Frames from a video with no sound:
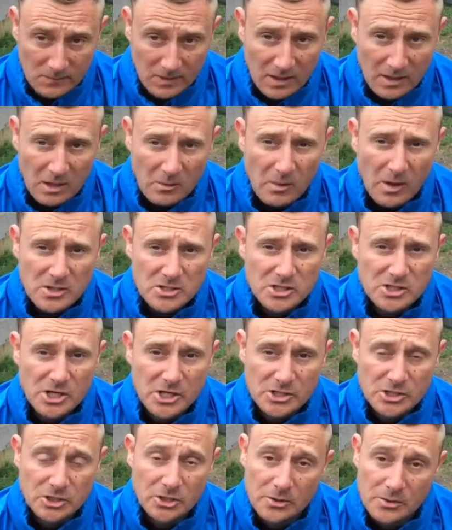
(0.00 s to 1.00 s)
then what I
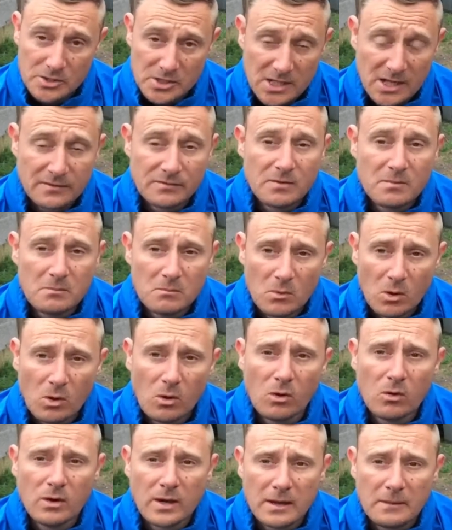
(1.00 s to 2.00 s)
suggest you do is you give them
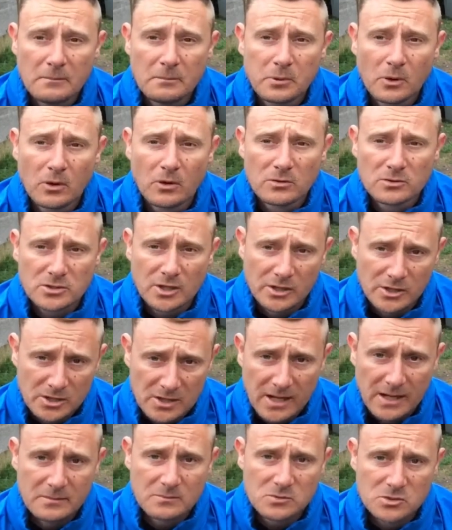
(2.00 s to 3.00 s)
more input, so you
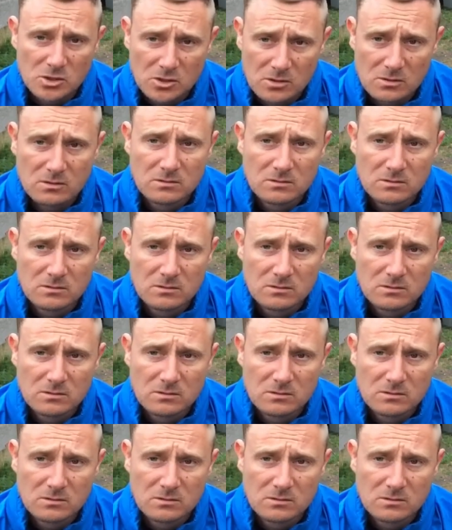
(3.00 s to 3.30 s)
get them to